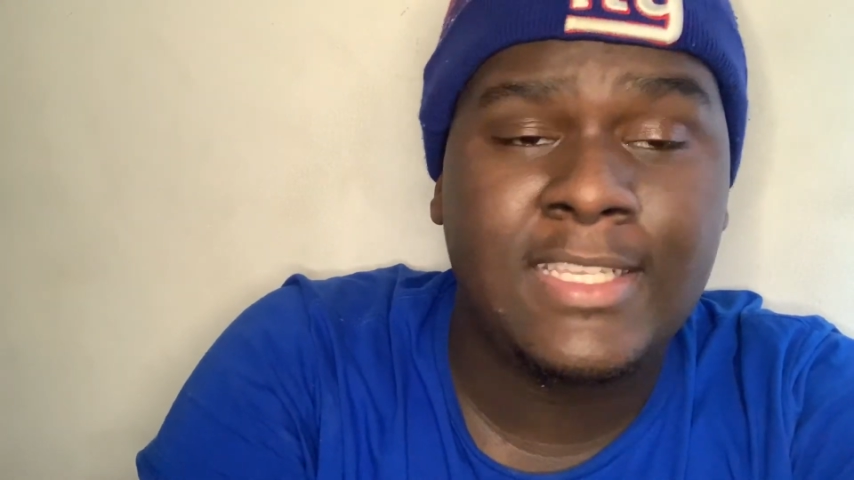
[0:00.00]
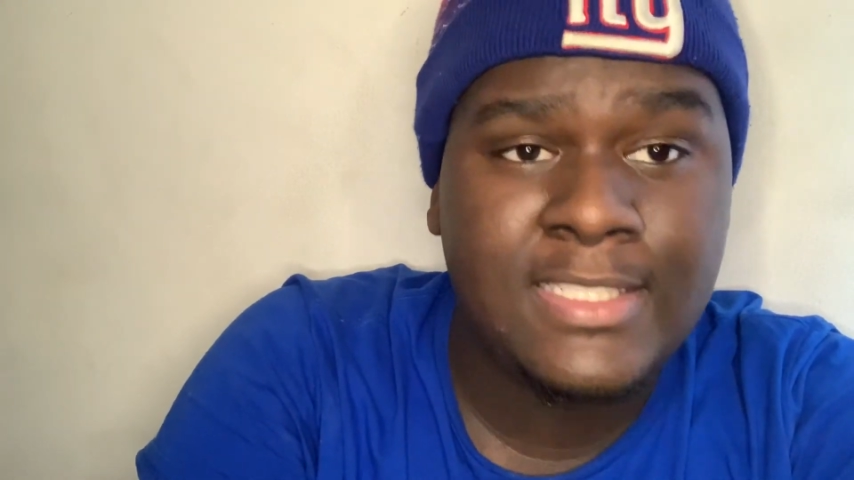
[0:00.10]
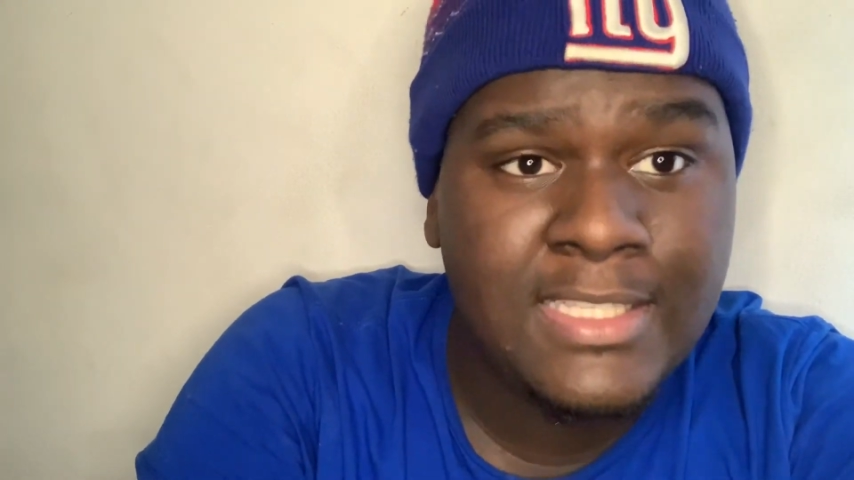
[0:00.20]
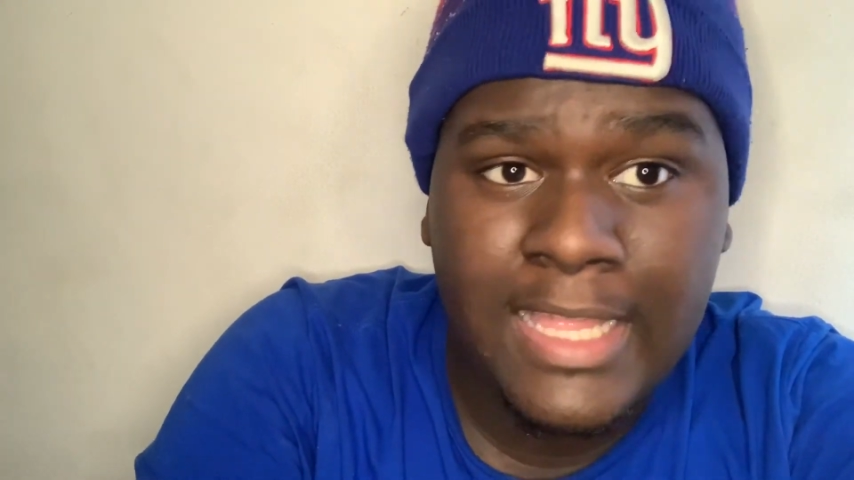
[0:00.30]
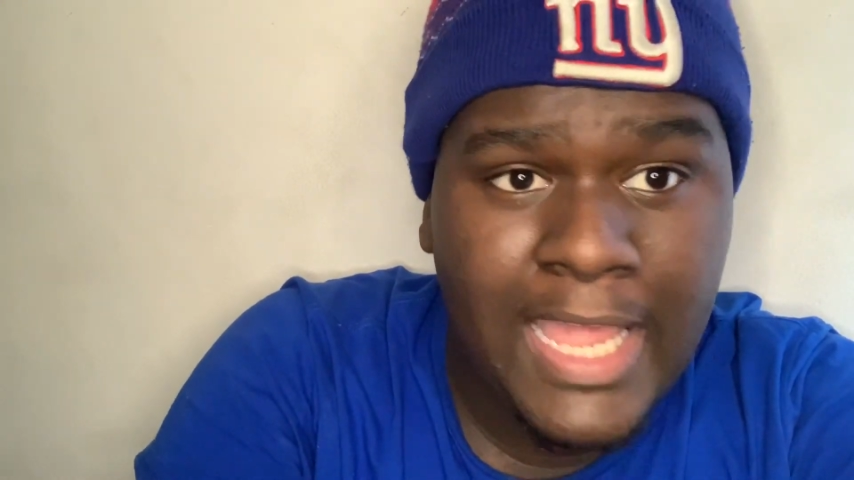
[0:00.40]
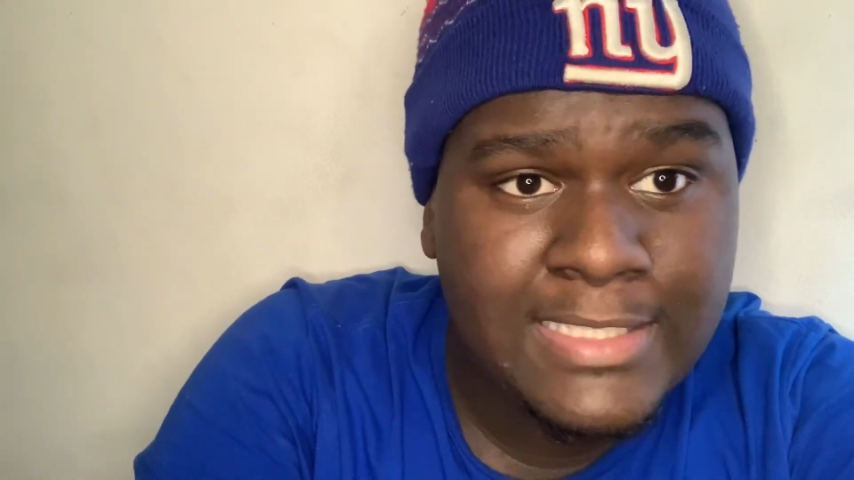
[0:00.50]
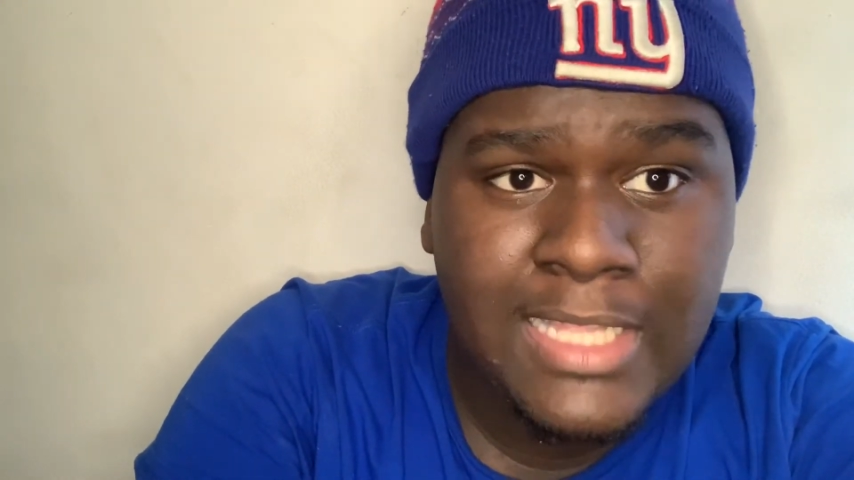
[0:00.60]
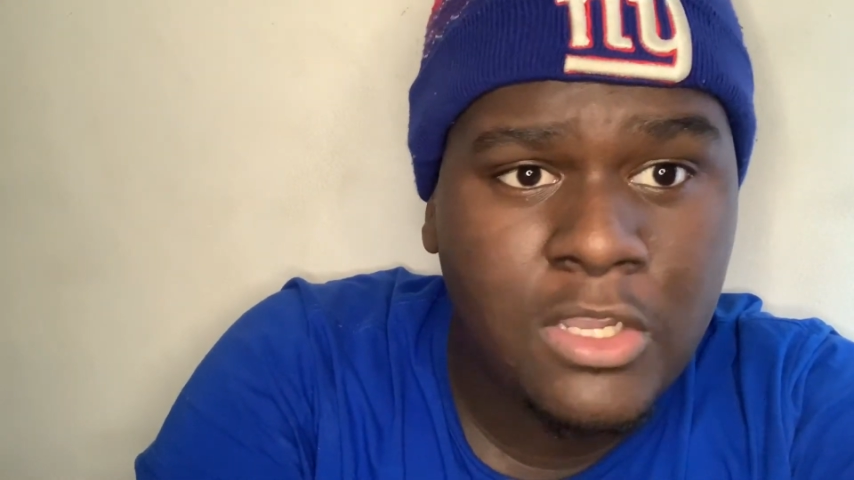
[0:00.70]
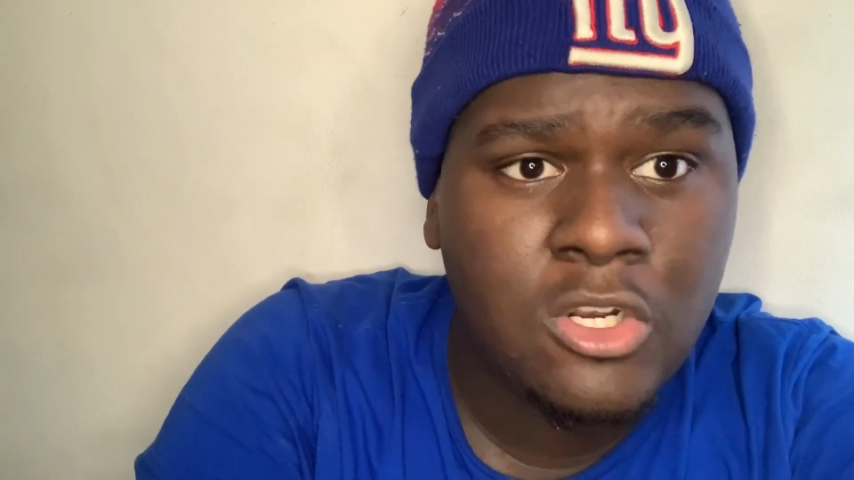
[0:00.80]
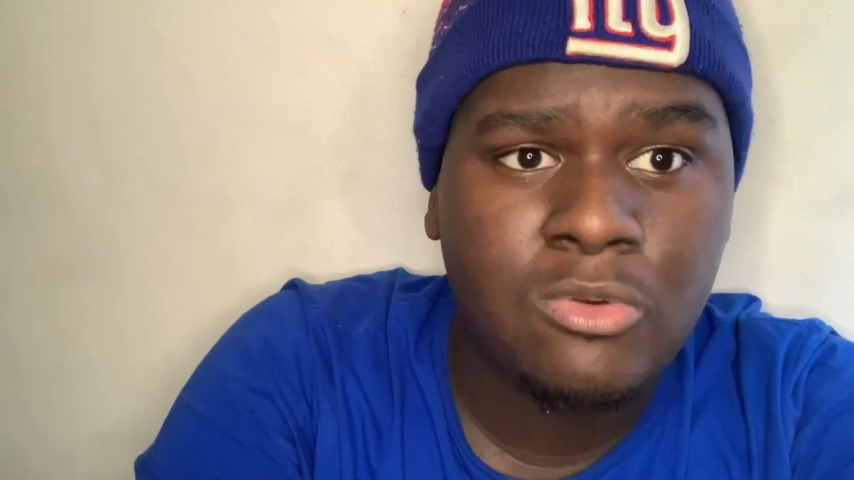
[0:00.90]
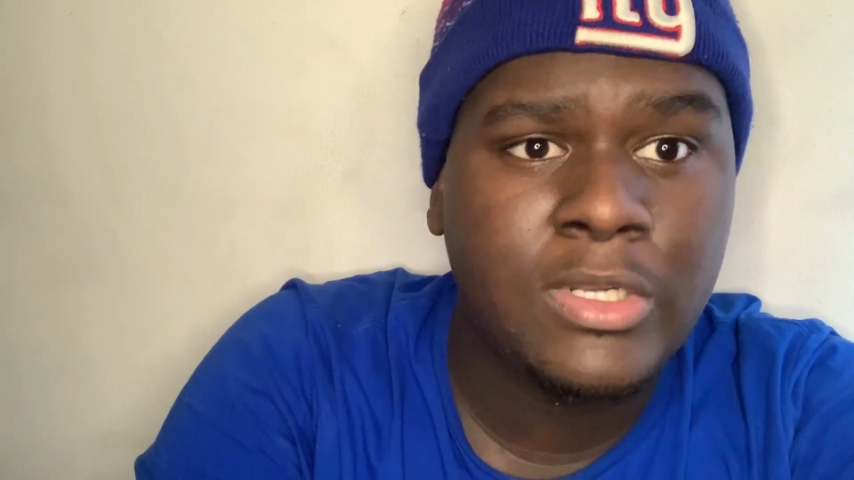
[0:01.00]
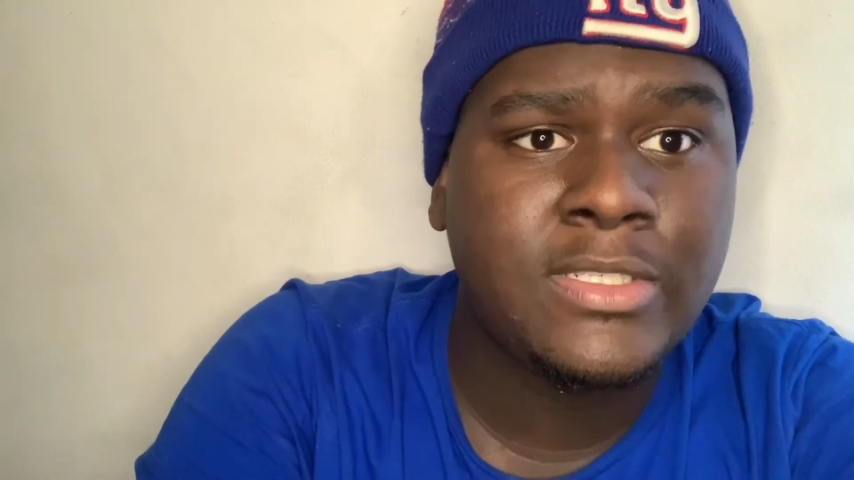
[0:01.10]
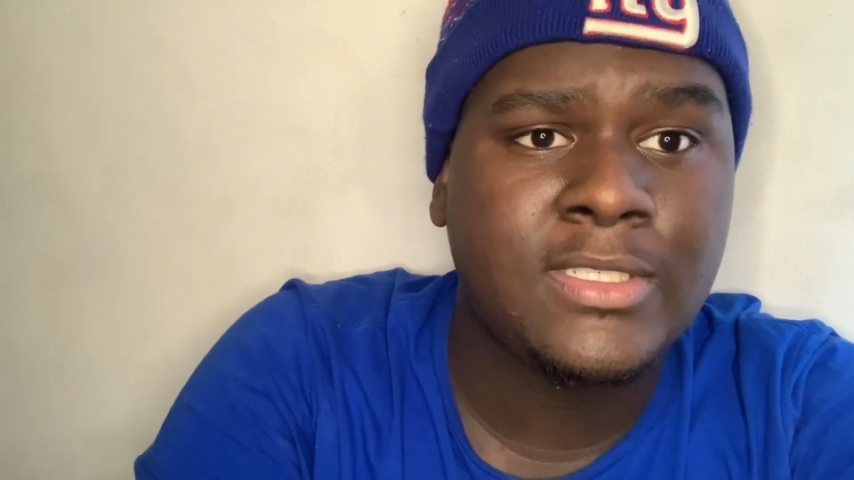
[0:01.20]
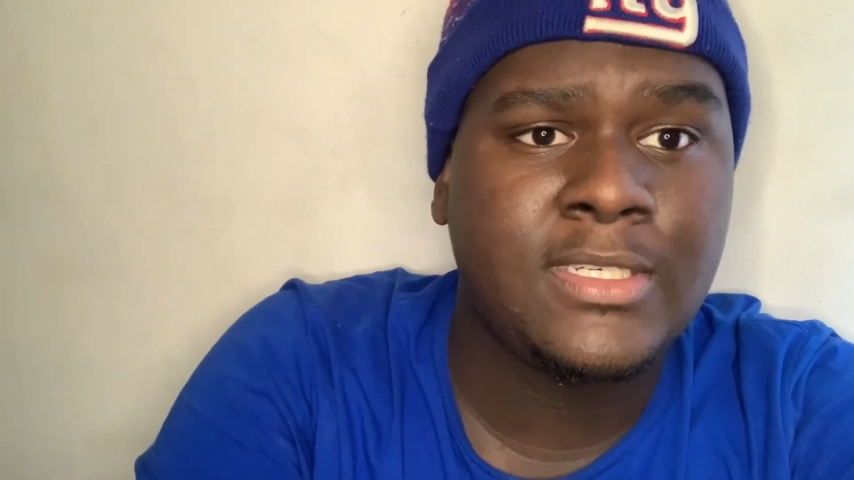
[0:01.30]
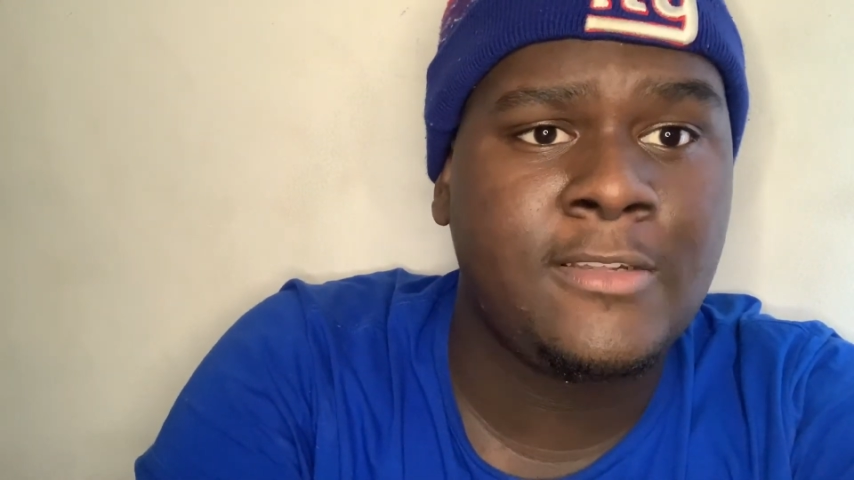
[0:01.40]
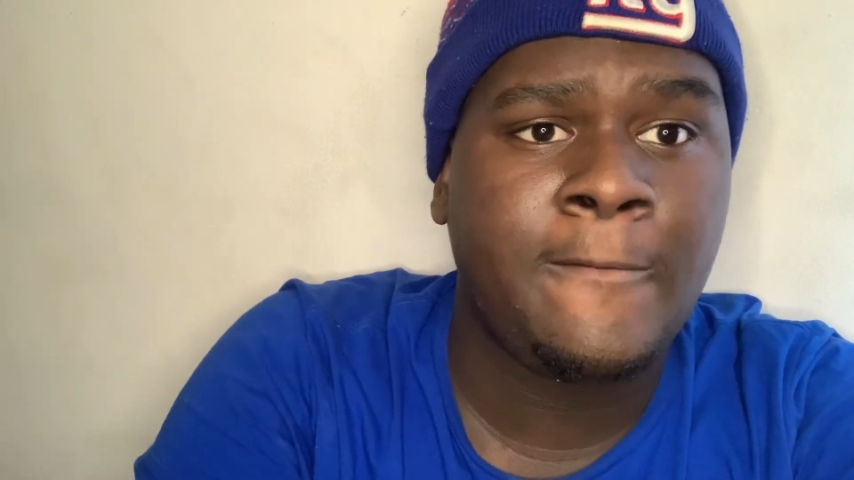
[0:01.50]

seen that that's not going to work.